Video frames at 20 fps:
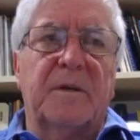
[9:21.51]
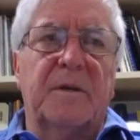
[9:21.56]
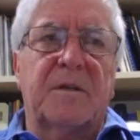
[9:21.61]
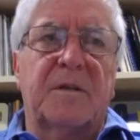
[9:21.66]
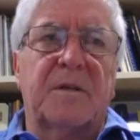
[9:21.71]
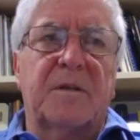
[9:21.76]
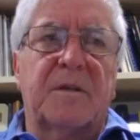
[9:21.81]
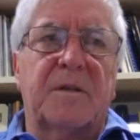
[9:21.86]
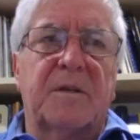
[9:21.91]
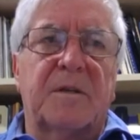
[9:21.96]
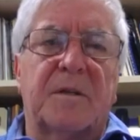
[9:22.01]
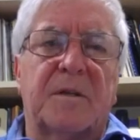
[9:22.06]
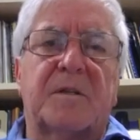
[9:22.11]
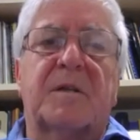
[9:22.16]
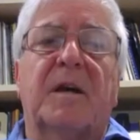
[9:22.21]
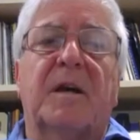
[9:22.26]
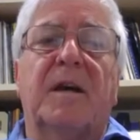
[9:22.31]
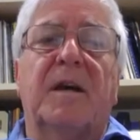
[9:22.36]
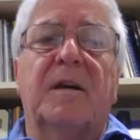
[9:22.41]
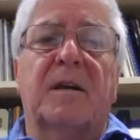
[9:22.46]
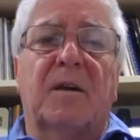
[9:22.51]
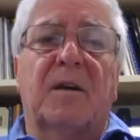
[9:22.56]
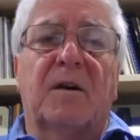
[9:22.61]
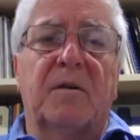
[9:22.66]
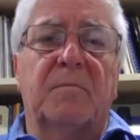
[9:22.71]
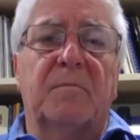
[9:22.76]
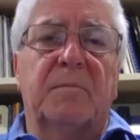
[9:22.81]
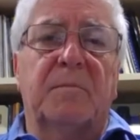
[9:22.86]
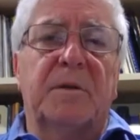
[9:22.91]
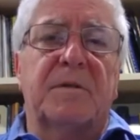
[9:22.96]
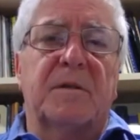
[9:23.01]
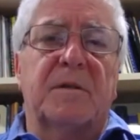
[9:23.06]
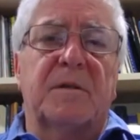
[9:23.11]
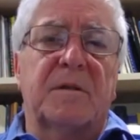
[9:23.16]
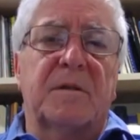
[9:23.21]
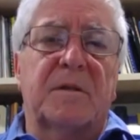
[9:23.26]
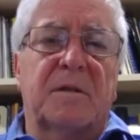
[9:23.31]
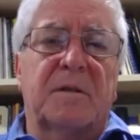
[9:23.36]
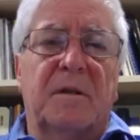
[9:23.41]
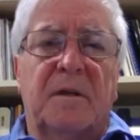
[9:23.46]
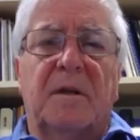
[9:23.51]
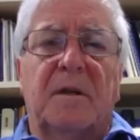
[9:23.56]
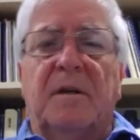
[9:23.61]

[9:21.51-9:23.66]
establish a standalone business